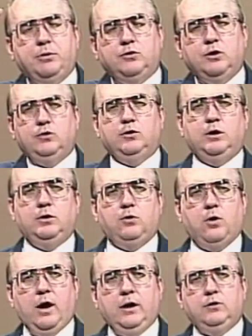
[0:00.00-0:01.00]
position in
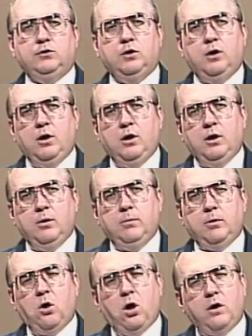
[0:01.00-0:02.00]
Christ,
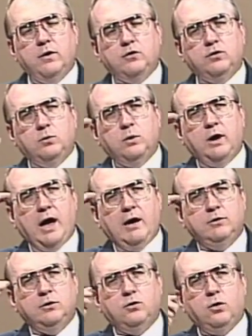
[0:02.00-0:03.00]
but all this that we
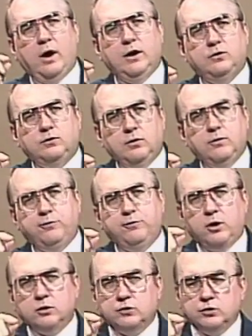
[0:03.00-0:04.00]
have in Christ
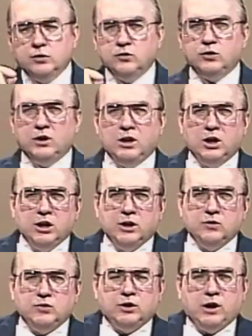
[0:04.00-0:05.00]
functions and
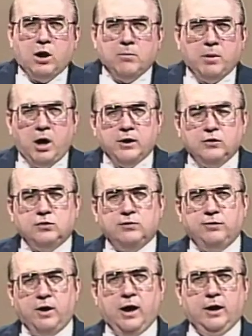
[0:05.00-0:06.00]
lives in our bodies of
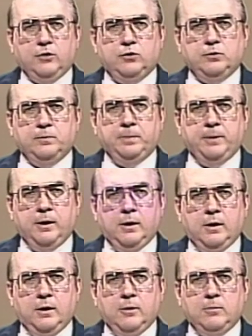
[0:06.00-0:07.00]
flesh.
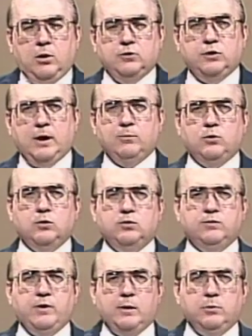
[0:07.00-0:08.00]
Paul said, I'm
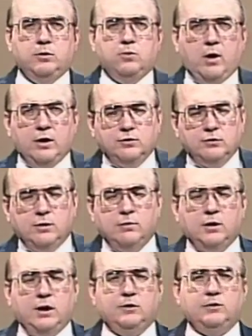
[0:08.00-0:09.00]
crucified with Christ,
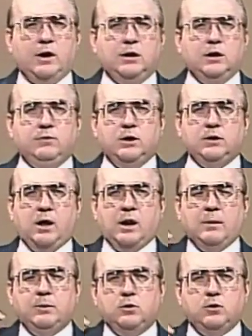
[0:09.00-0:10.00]
nevertheless I live, yet not
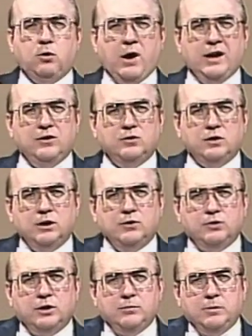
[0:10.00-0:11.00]
I, but Christ
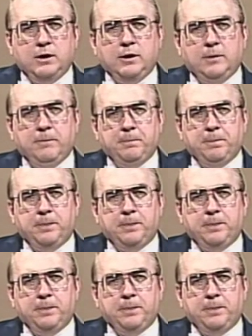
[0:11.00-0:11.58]
lives in me.